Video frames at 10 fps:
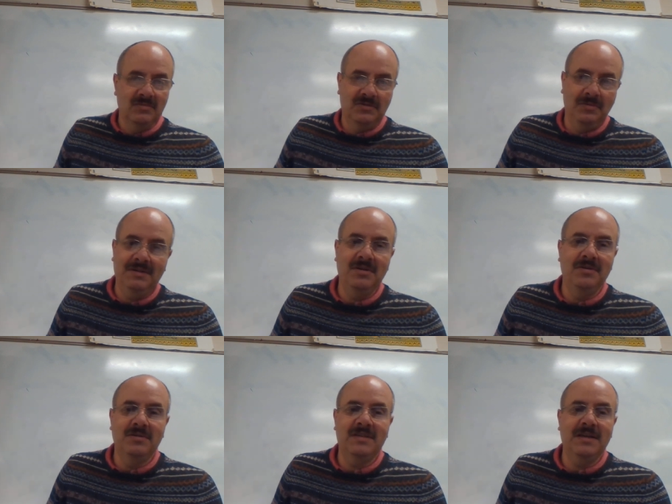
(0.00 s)
So what we have to
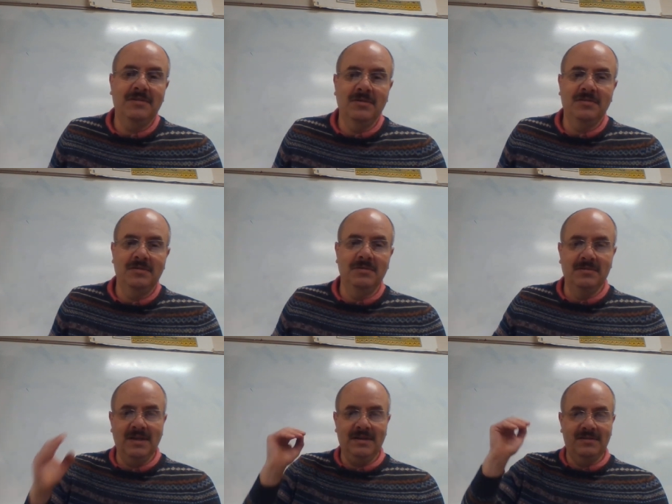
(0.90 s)
do is take those
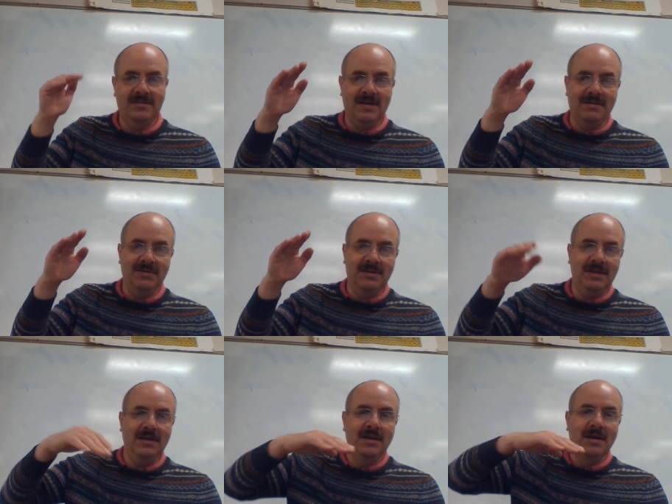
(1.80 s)
two, take
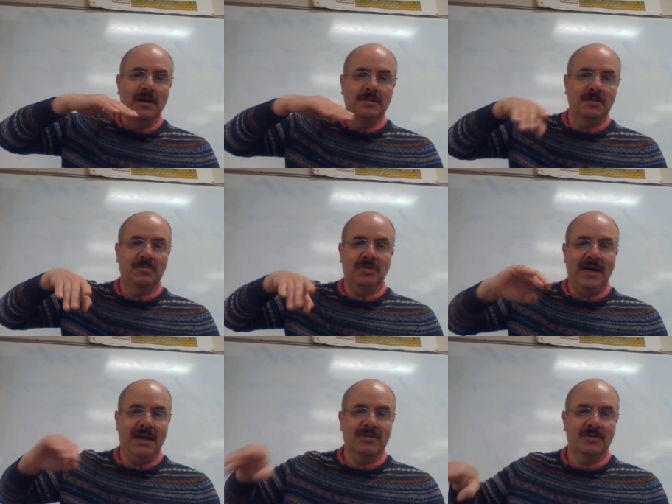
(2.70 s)
70,
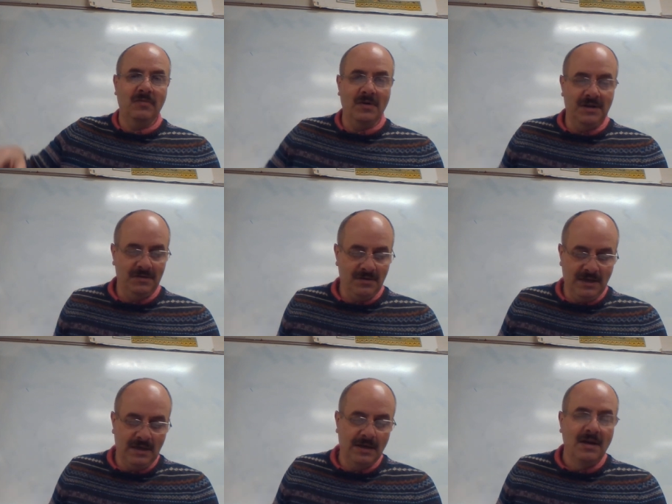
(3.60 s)
subtract
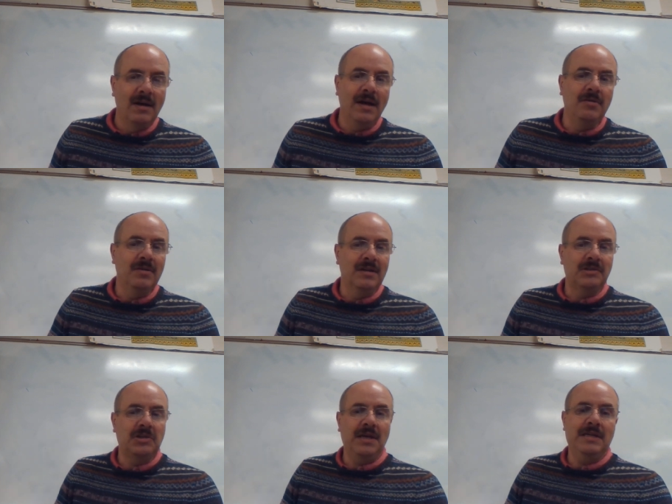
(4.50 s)
23, and you get
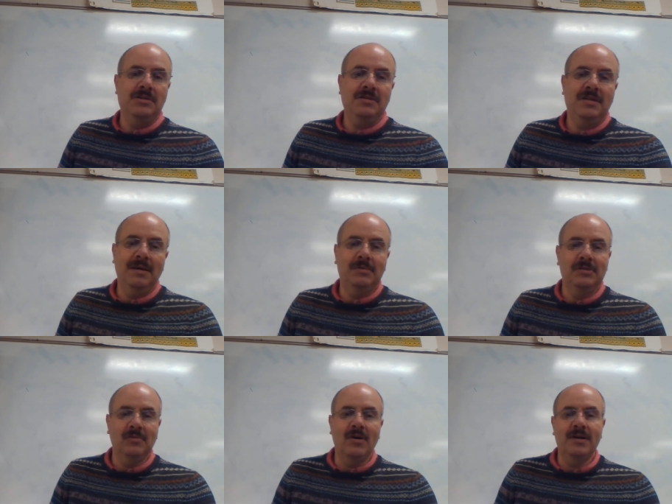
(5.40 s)
a change in
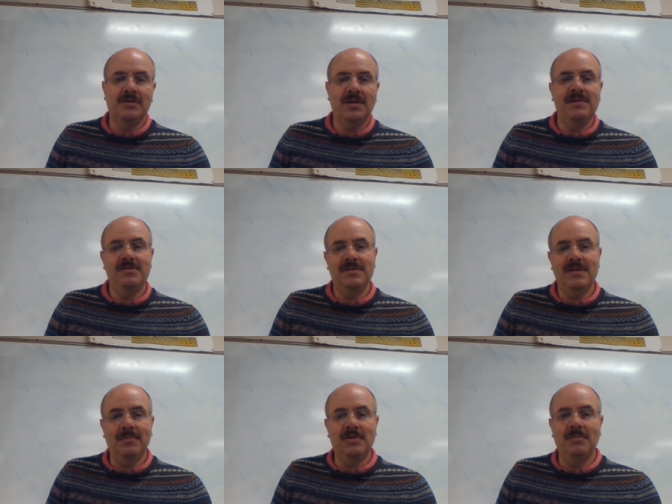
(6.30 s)
temperature. The water changed in
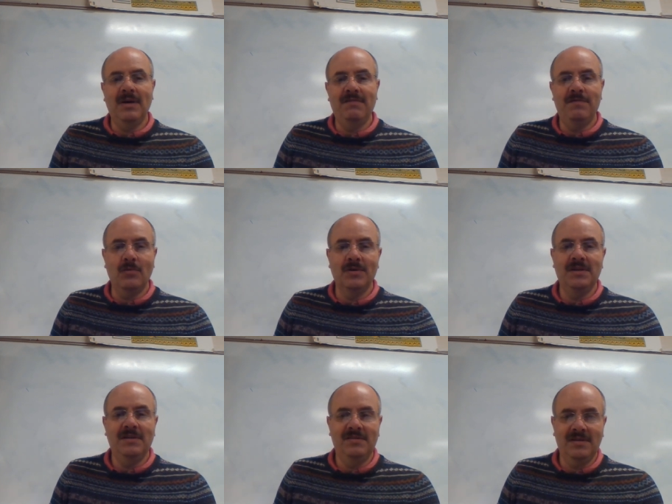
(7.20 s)
temperature by
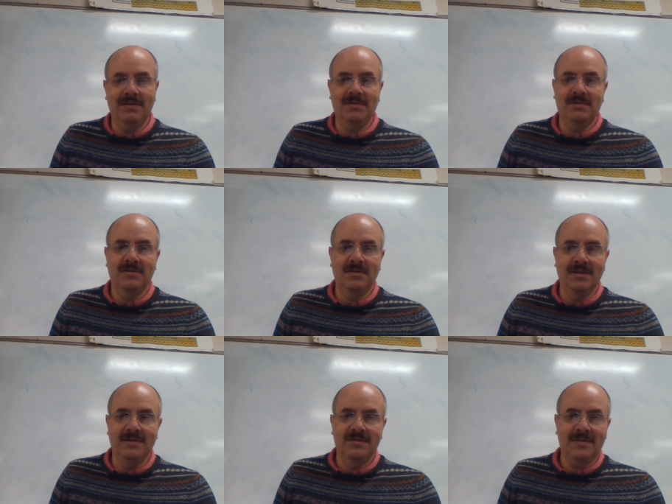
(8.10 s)
47
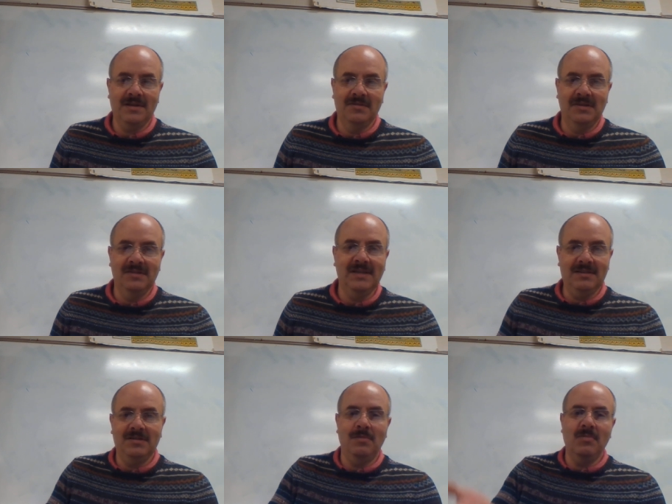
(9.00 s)
degrees Celsius.
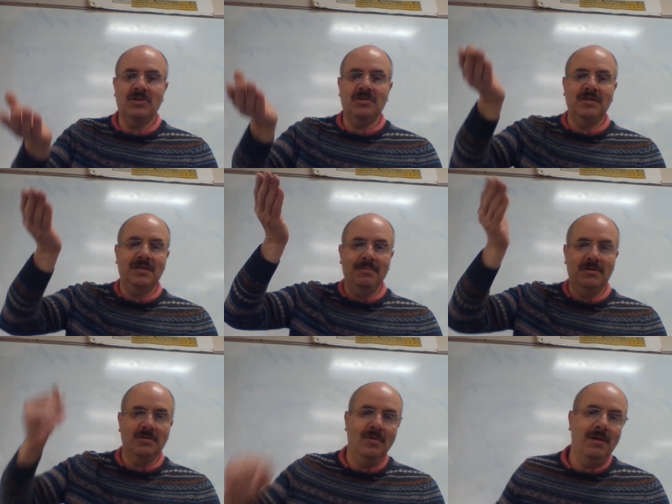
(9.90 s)
That's how much the
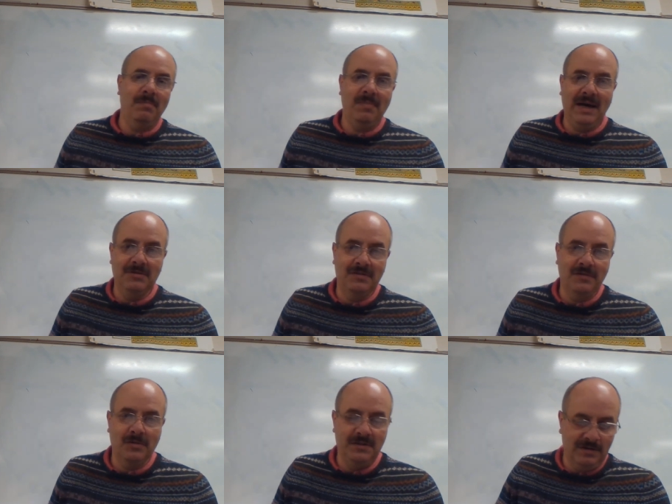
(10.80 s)
temperature went up by, was
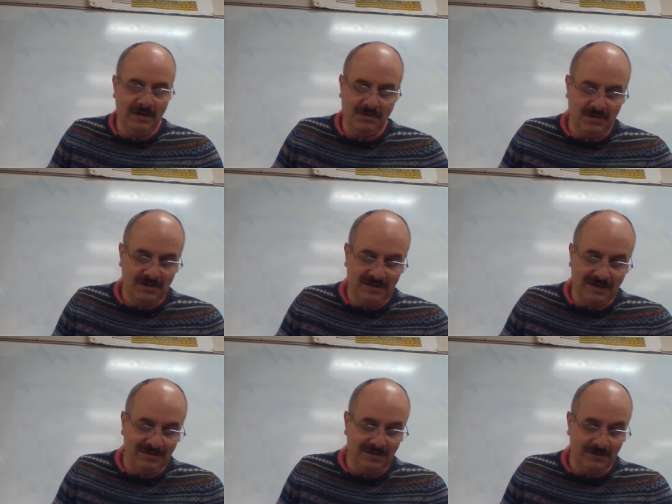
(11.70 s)
47 degrees
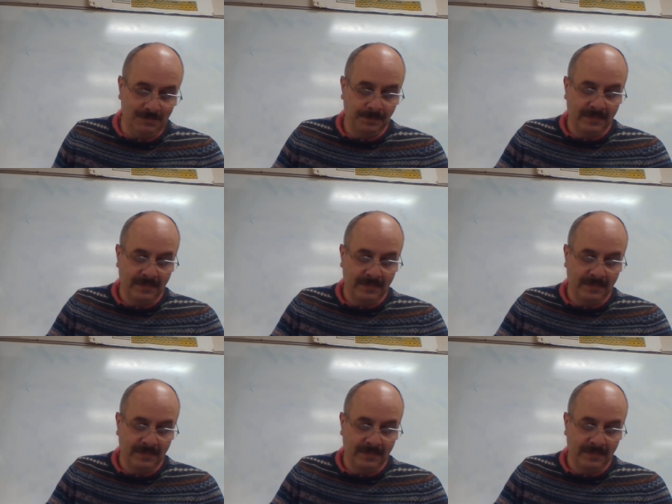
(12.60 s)
Celsius.